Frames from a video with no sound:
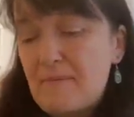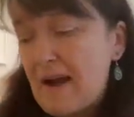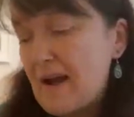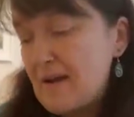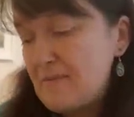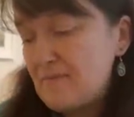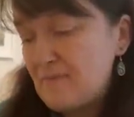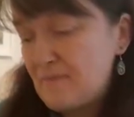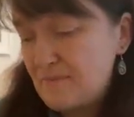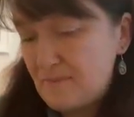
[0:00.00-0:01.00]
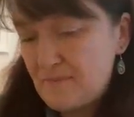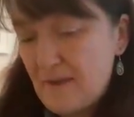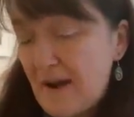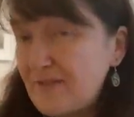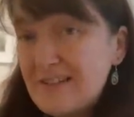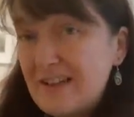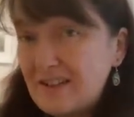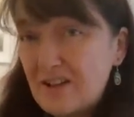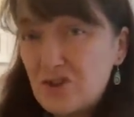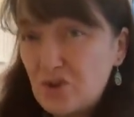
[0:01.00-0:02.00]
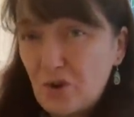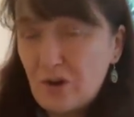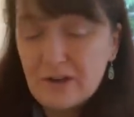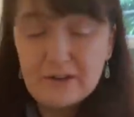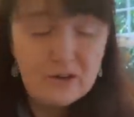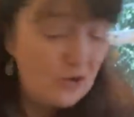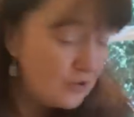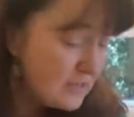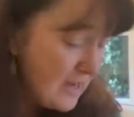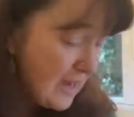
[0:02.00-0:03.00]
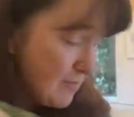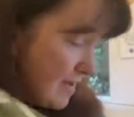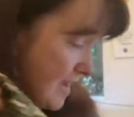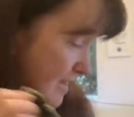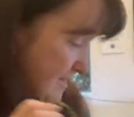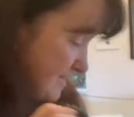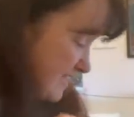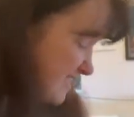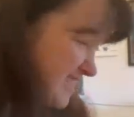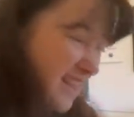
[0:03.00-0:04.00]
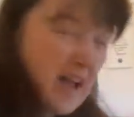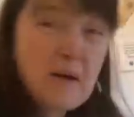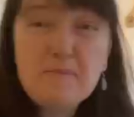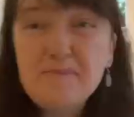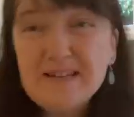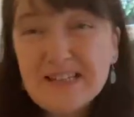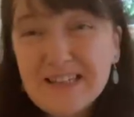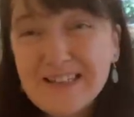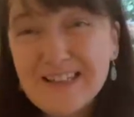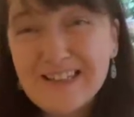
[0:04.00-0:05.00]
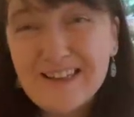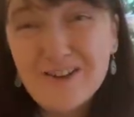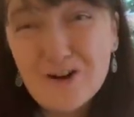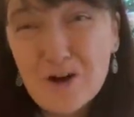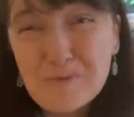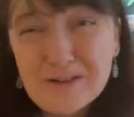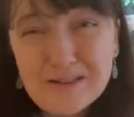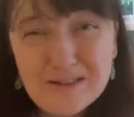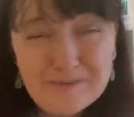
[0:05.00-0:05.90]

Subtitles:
I haven't knit a shawl in a long time, and I'm missing knitting a garment.